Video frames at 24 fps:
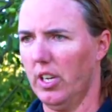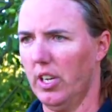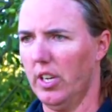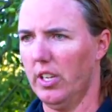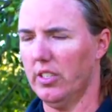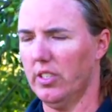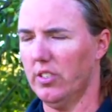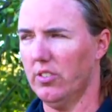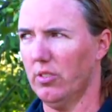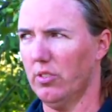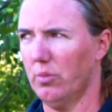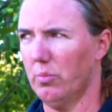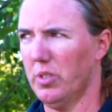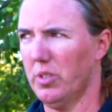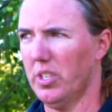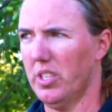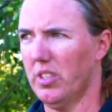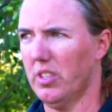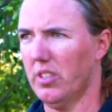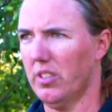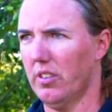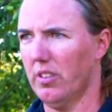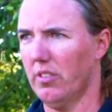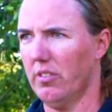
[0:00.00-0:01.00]
Uh, this will be
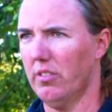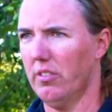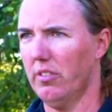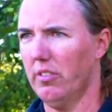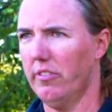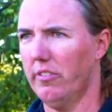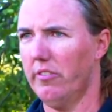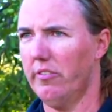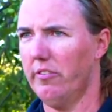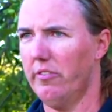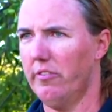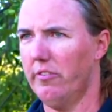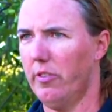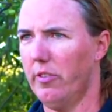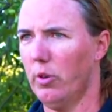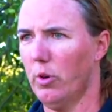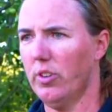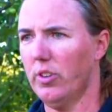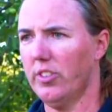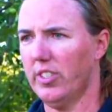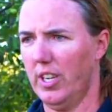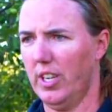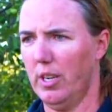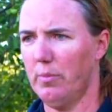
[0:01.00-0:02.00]
the
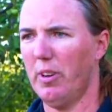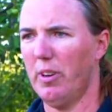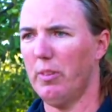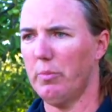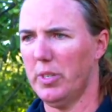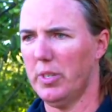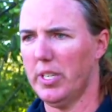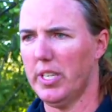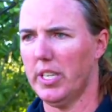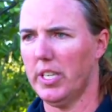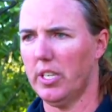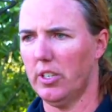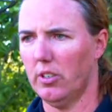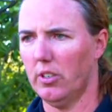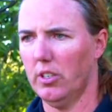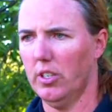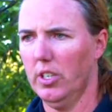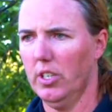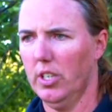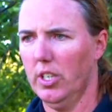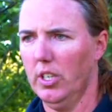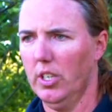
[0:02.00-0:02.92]
fourth time I've been here